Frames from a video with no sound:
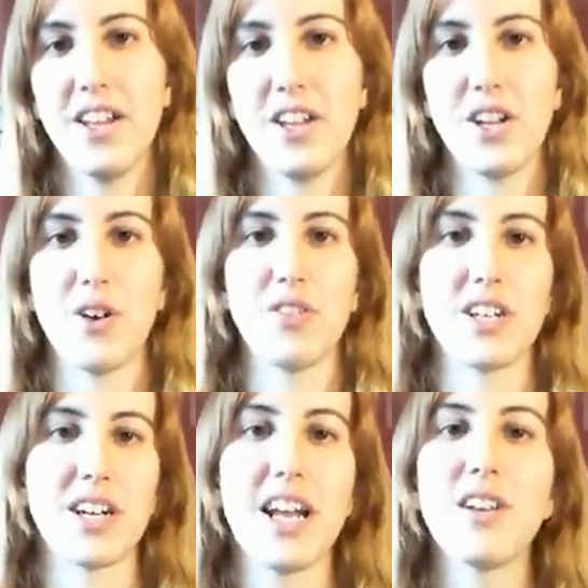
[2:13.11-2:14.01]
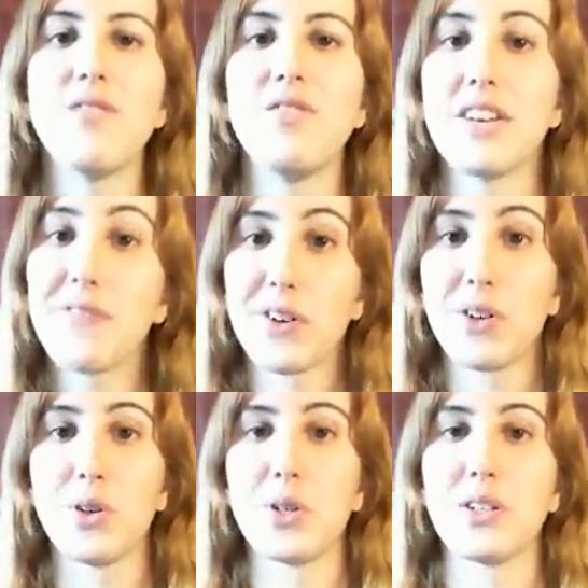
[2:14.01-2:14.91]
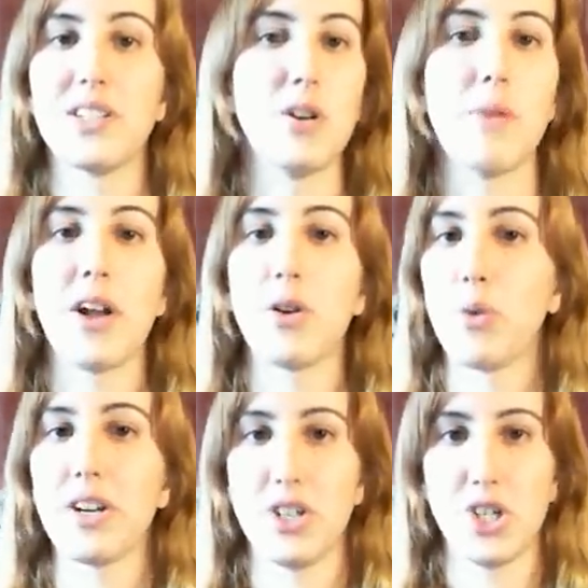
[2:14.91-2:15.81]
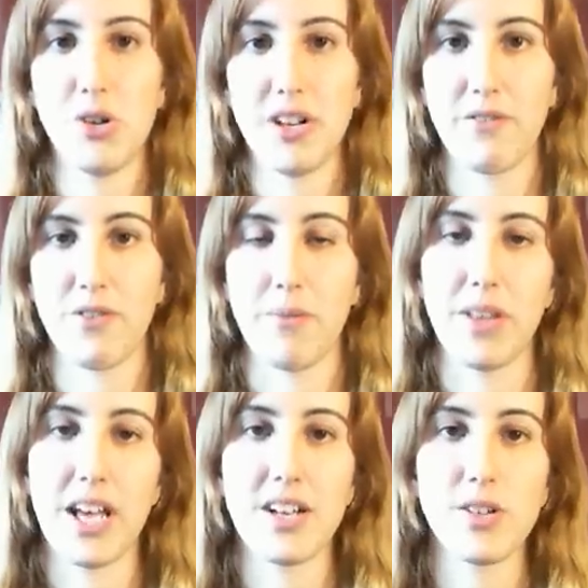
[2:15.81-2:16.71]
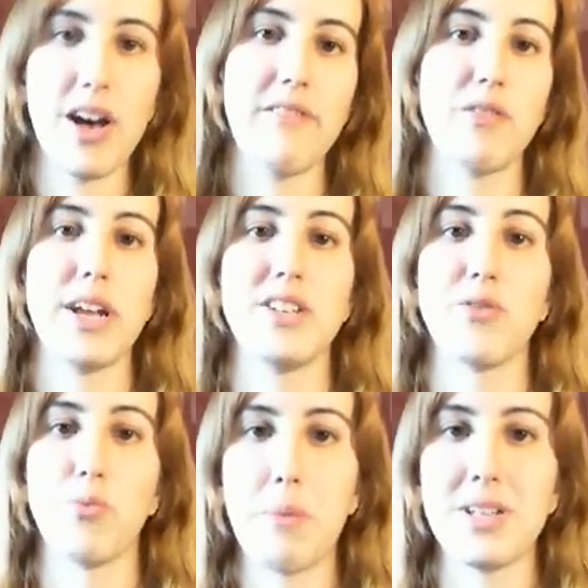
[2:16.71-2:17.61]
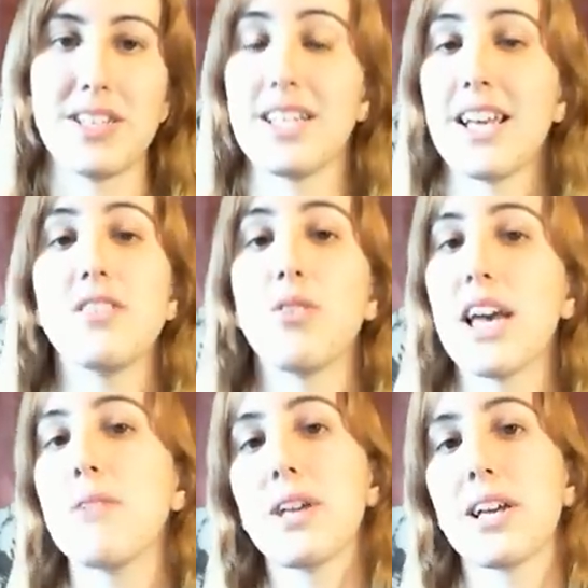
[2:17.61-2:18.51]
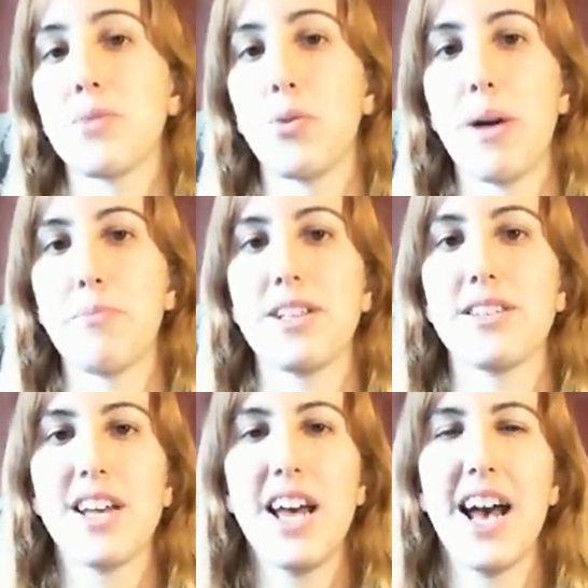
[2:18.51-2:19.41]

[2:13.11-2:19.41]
you know they're kind of difficult no matter where you're shooting from they also have a range of weapons and yes you can pick up the weapons